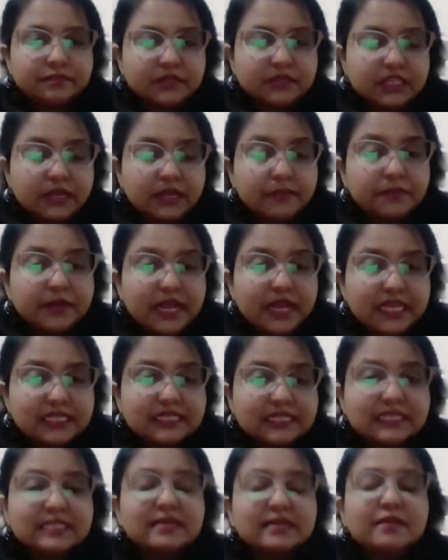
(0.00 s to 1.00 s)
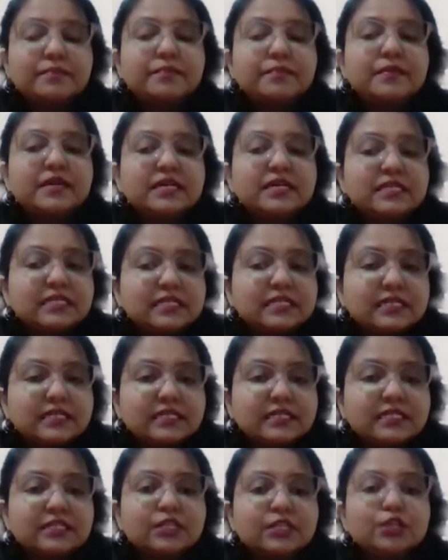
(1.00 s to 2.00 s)
comprises a
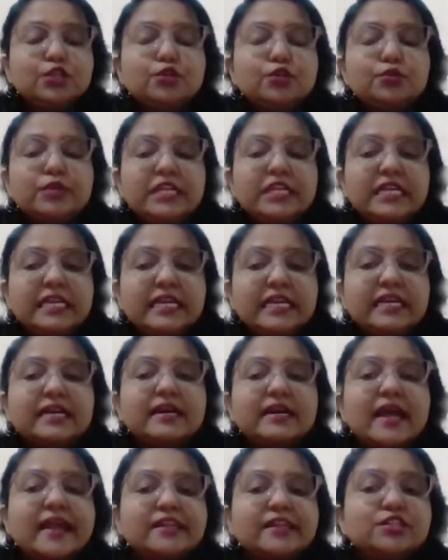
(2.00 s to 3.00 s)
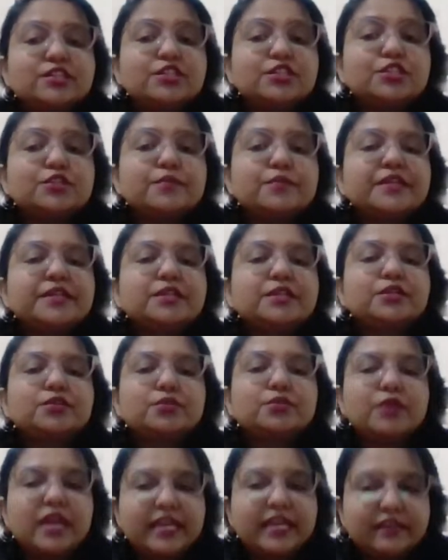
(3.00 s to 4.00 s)
person's unique adjustment
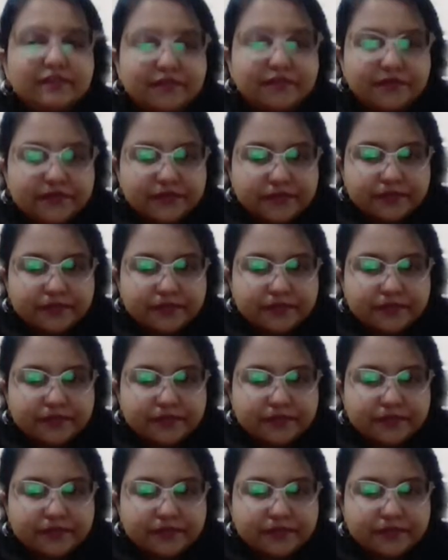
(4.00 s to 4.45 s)
to life.